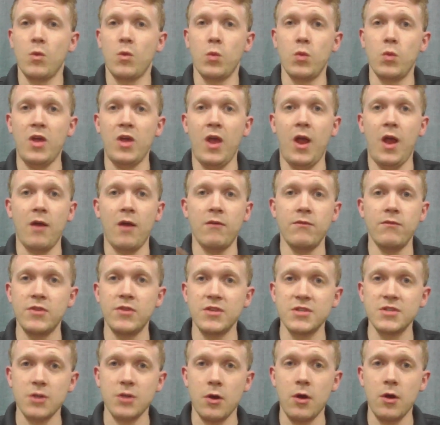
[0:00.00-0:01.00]
we have
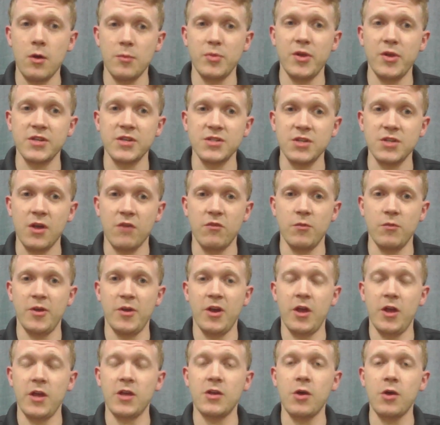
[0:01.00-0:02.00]
this complex
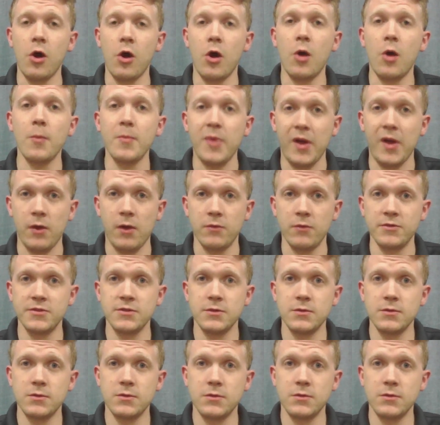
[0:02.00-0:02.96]
government, a compound